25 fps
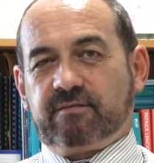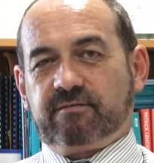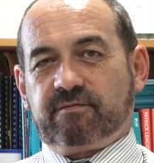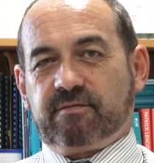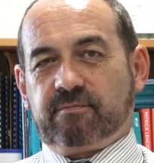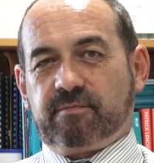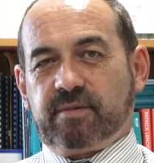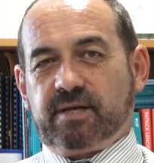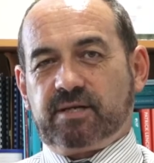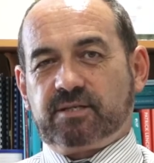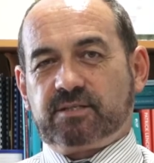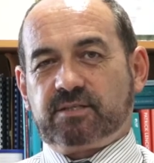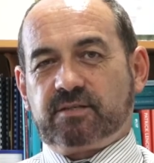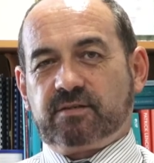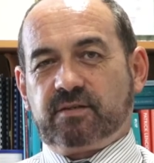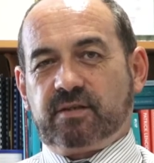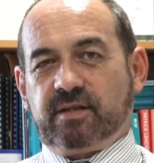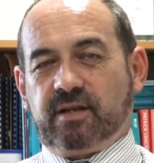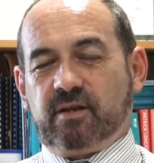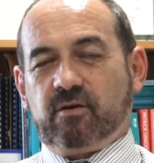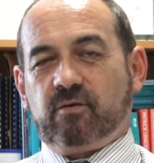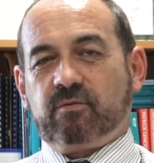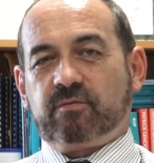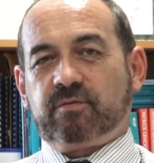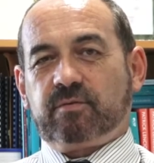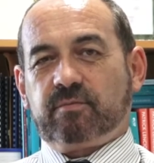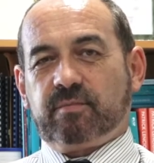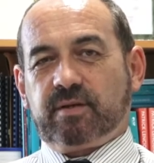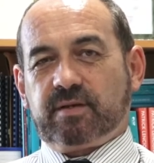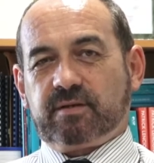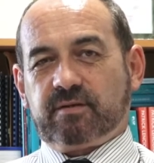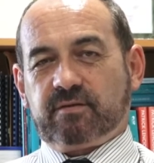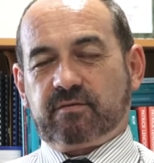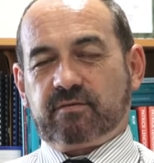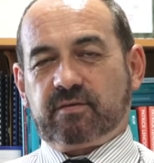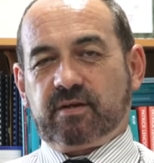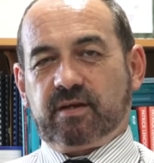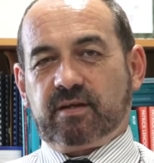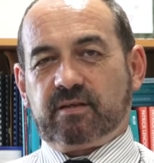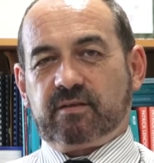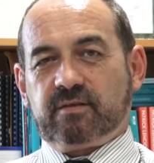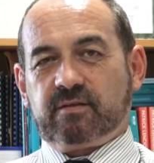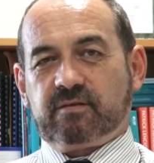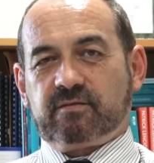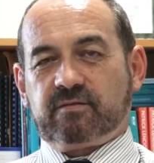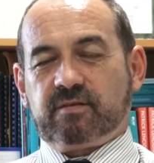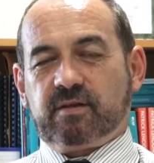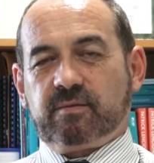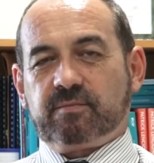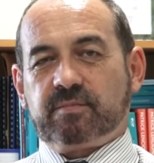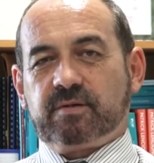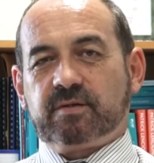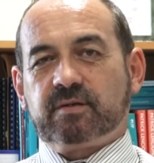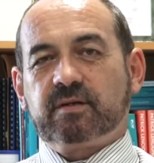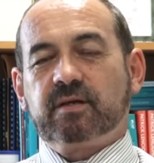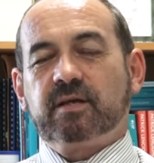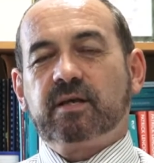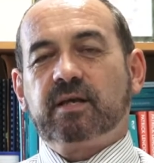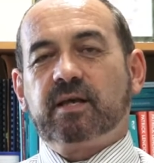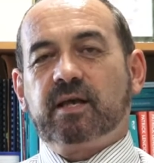information that helps them understand their subject,